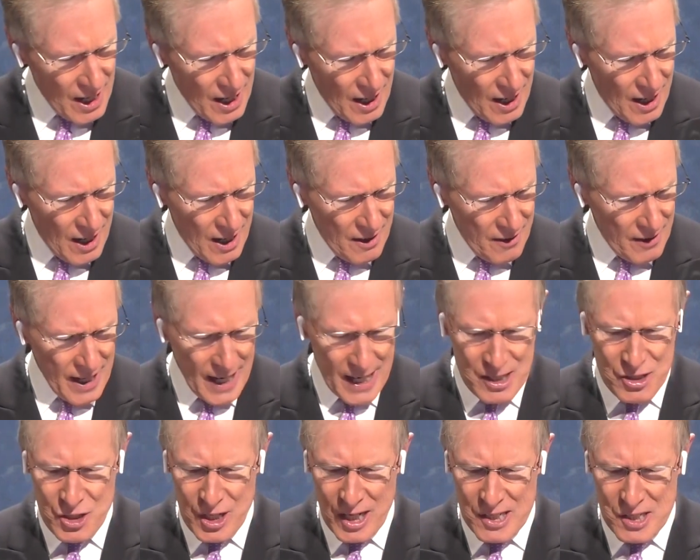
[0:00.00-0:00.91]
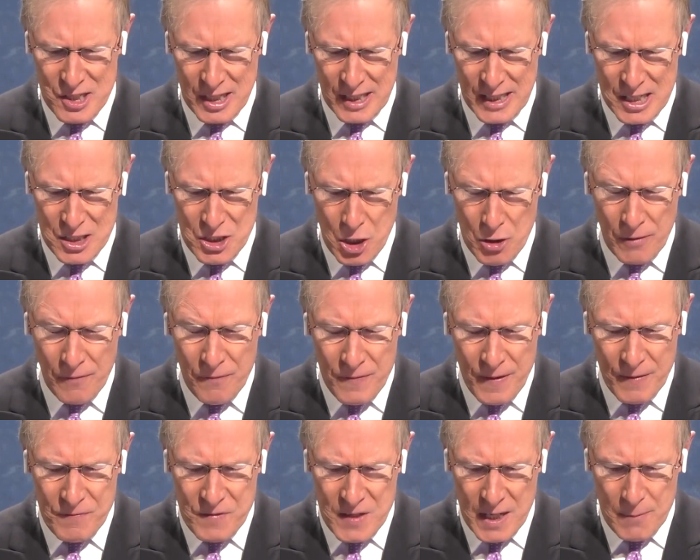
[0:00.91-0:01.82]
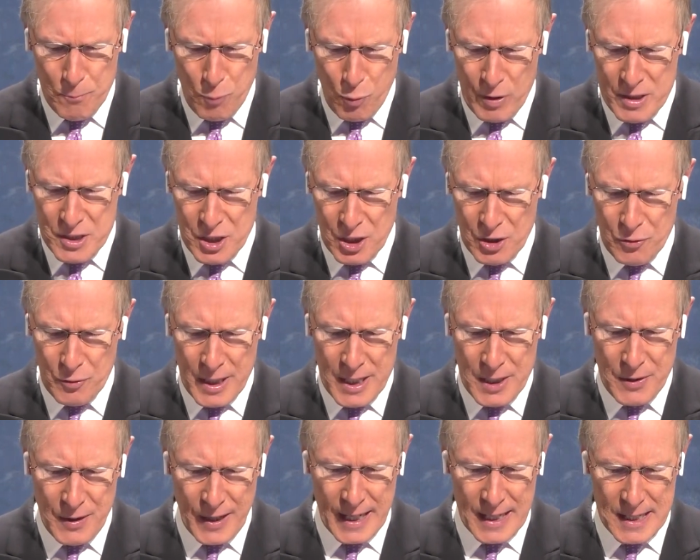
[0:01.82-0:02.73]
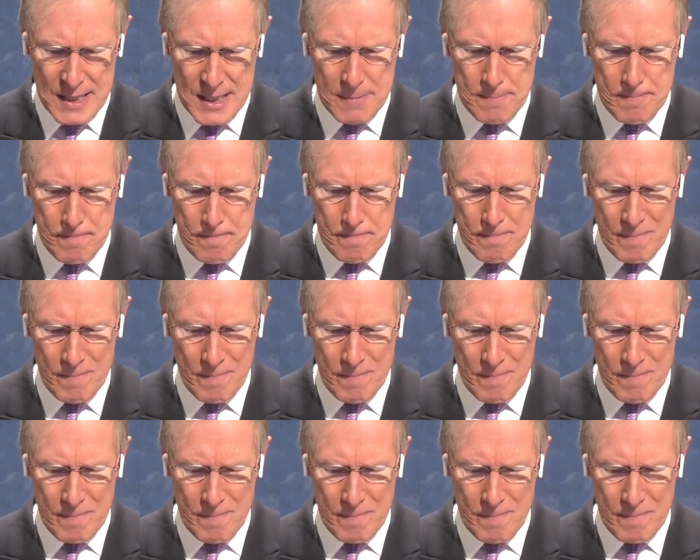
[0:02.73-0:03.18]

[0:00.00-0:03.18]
All right, Justin. Let's go to 15 points in green things.